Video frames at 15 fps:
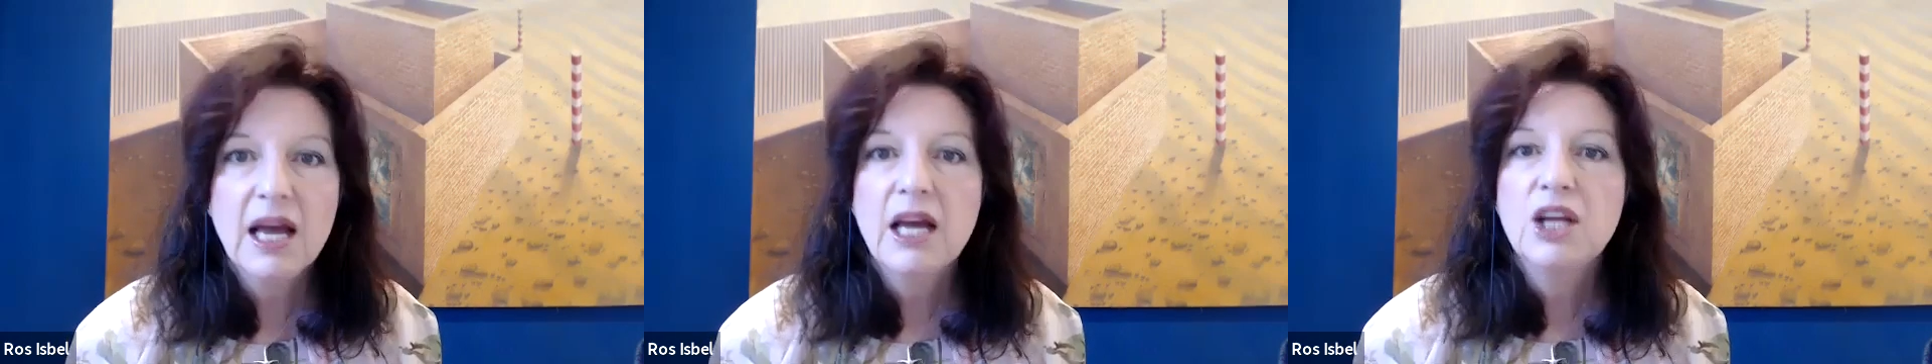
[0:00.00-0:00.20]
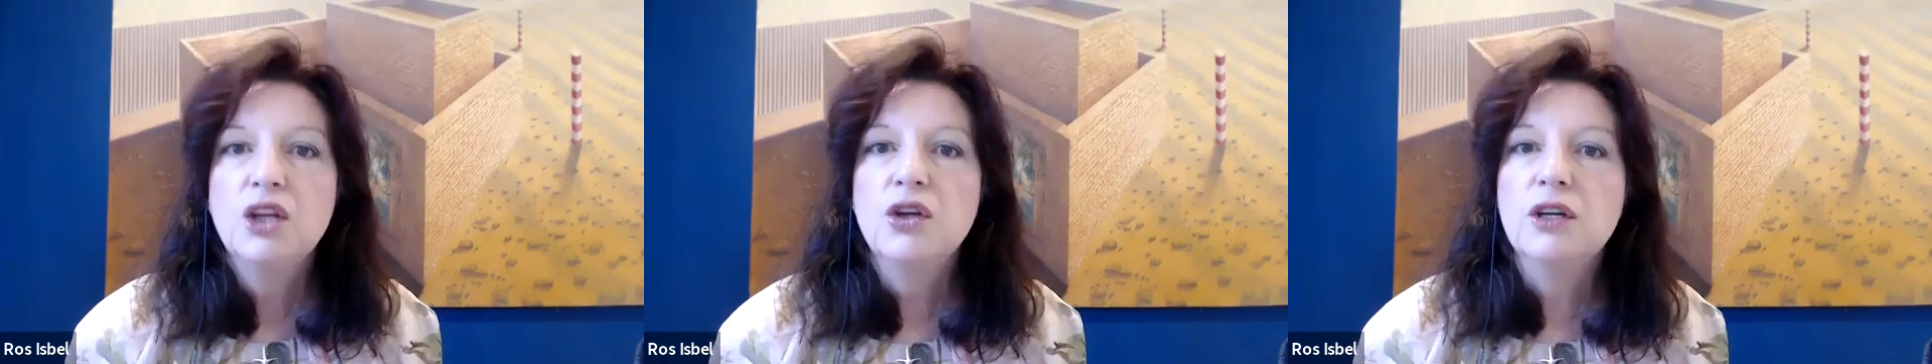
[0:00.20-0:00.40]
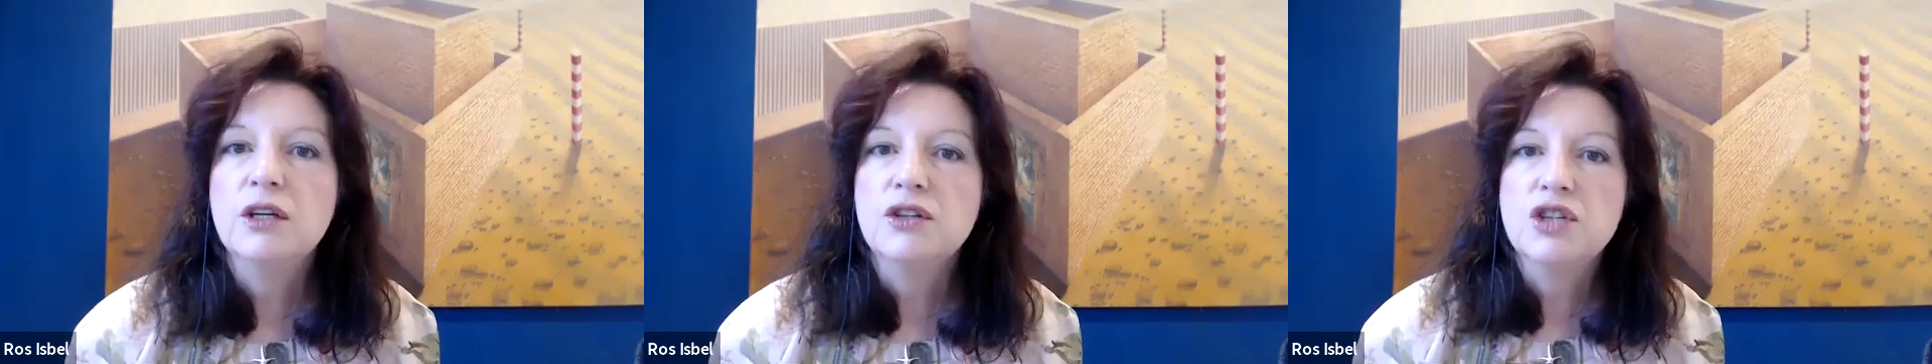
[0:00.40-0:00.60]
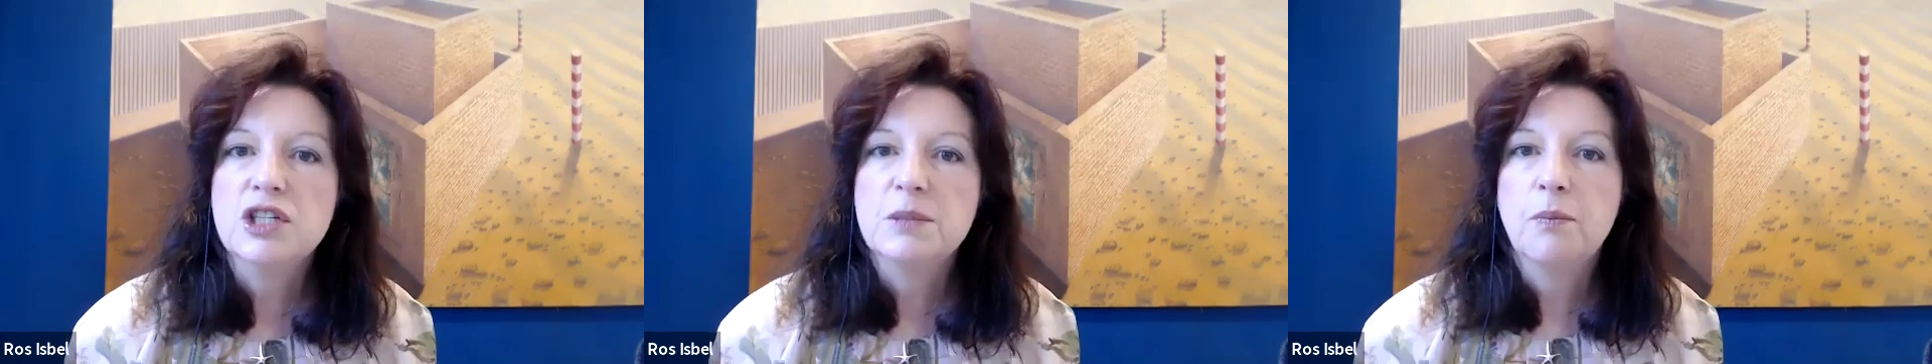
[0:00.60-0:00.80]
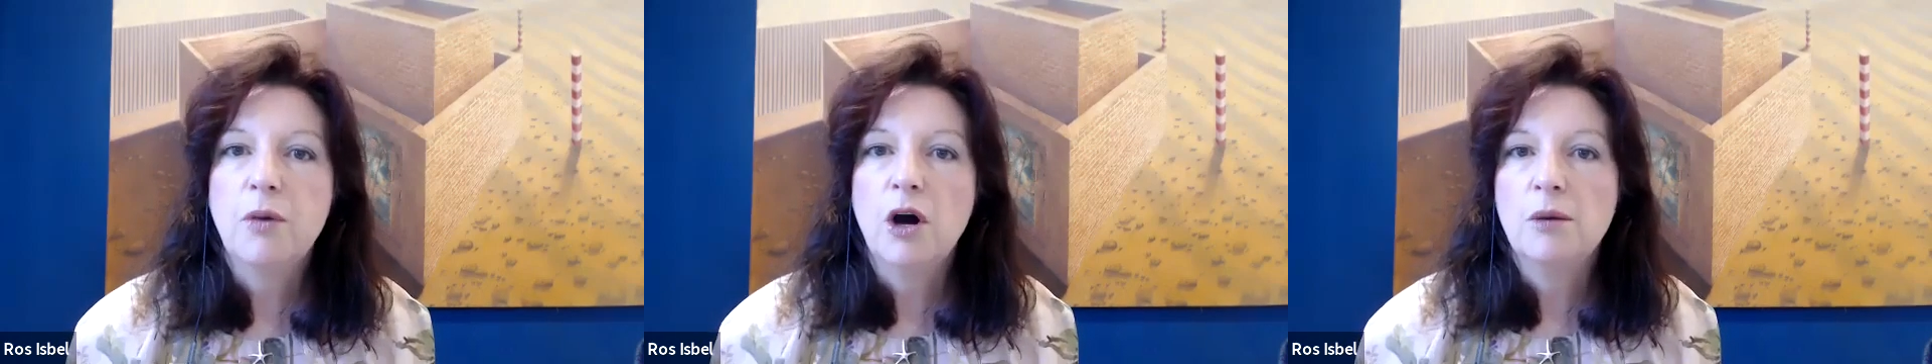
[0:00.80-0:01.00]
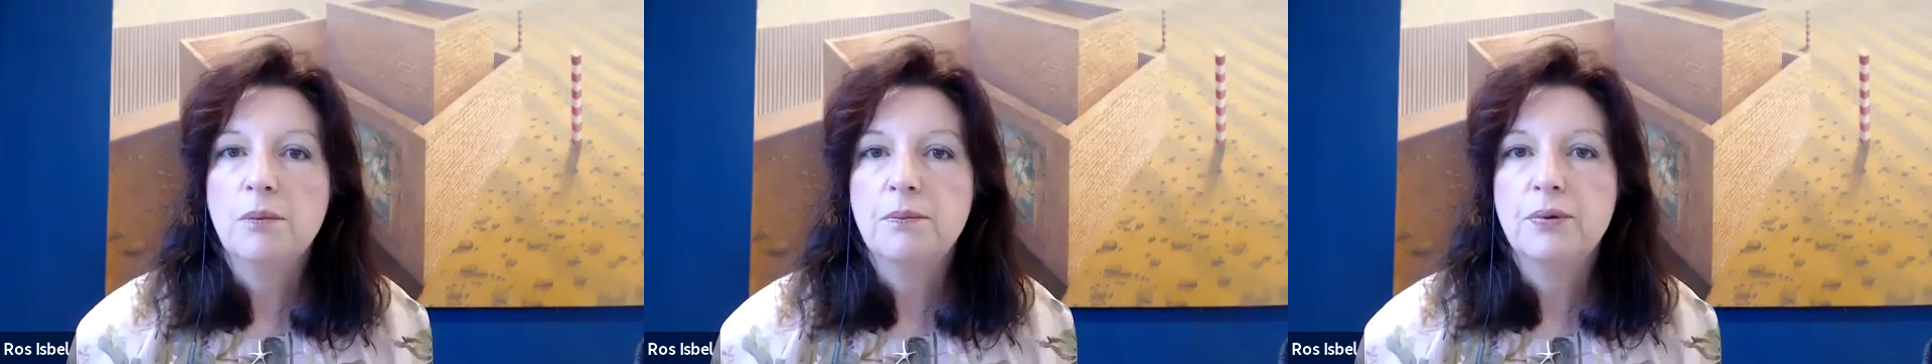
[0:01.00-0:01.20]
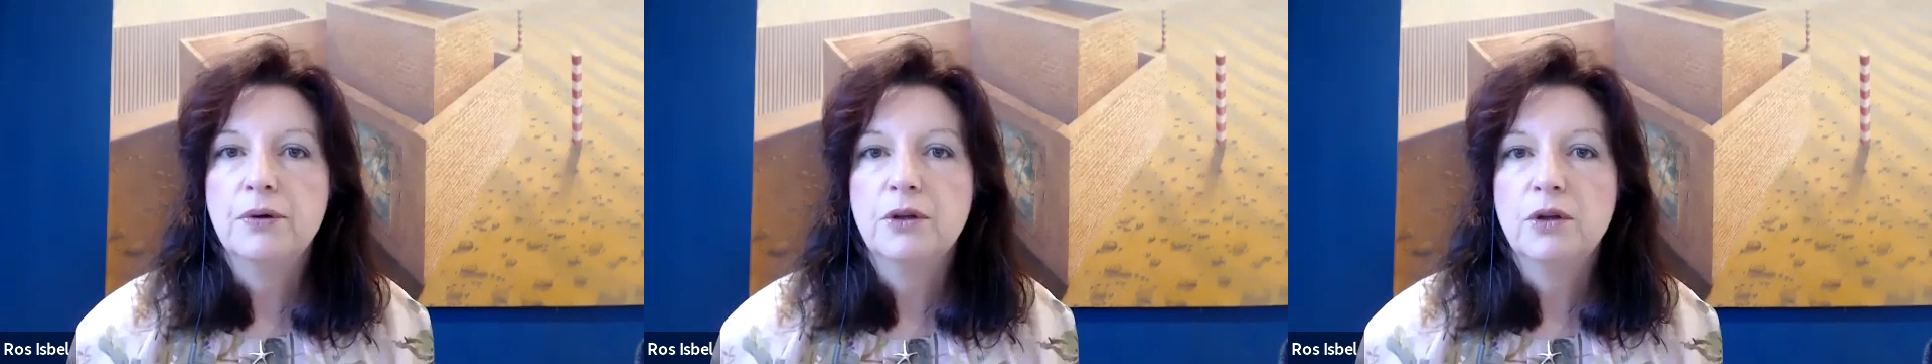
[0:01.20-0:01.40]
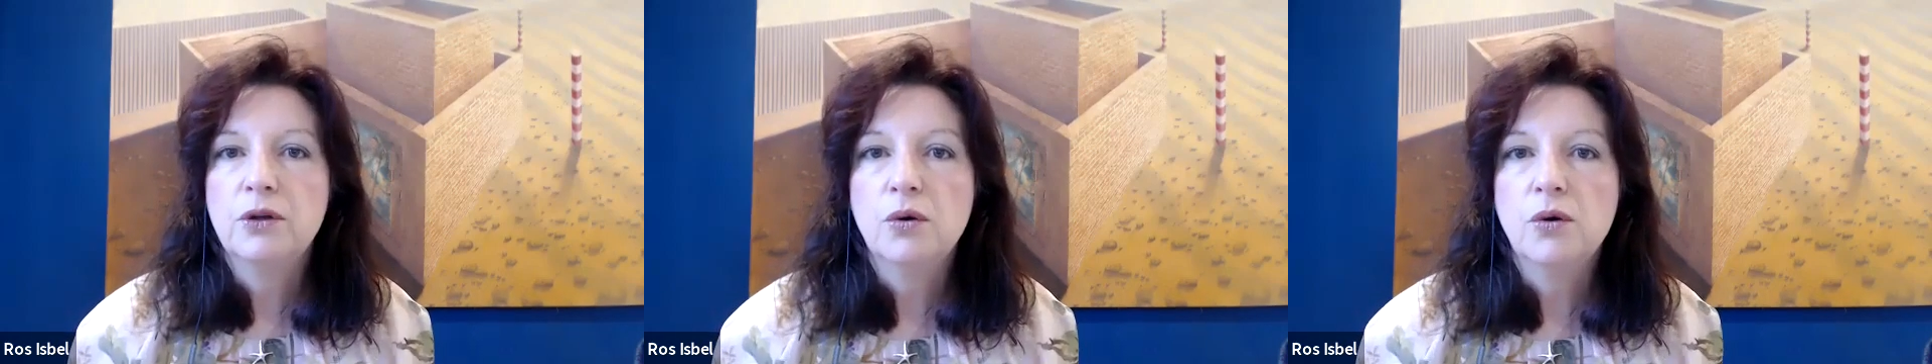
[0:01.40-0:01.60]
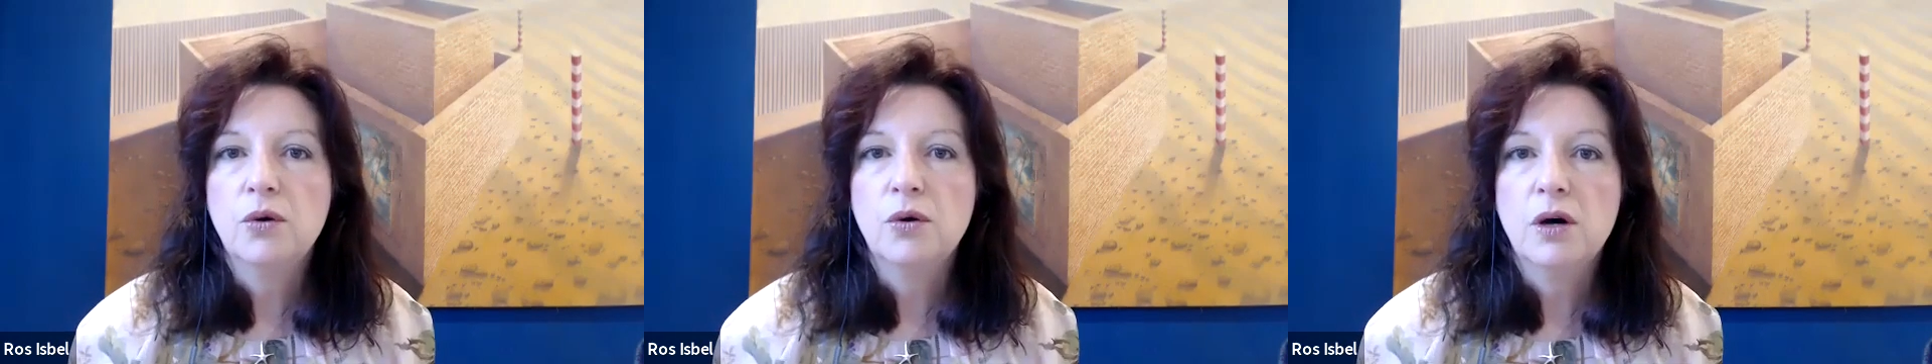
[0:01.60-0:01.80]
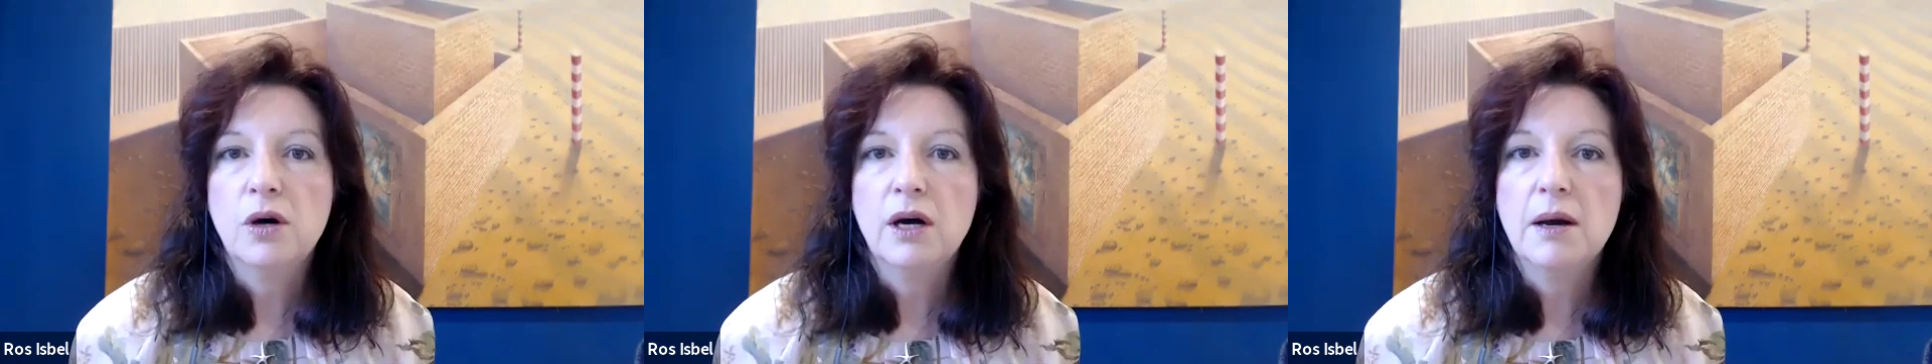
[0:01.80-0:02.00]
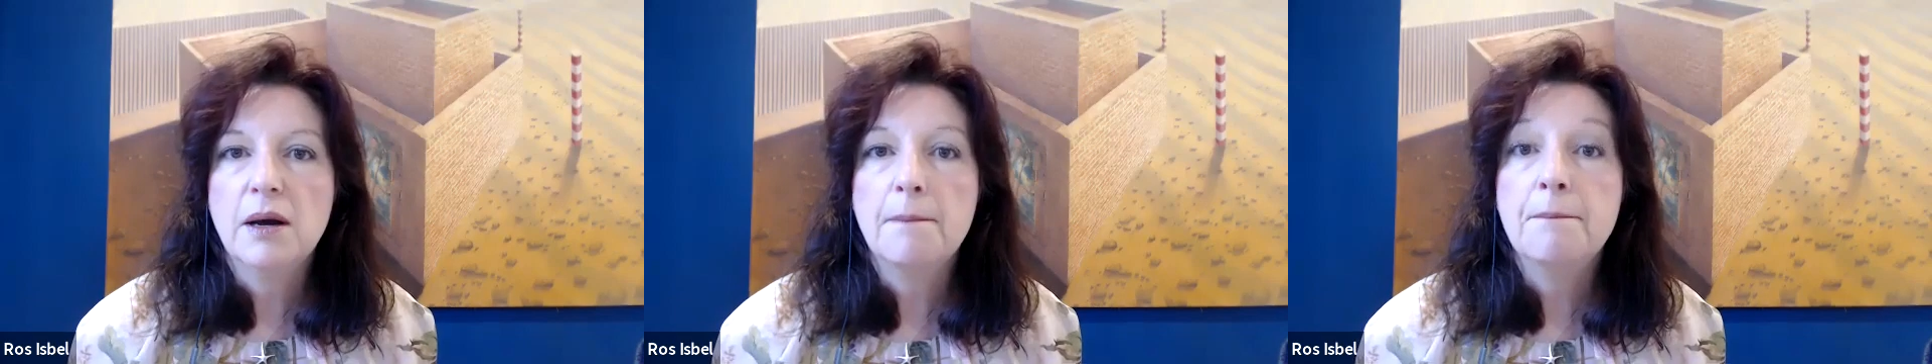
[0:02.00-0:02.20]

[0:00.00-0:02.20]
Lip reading: you can just pop your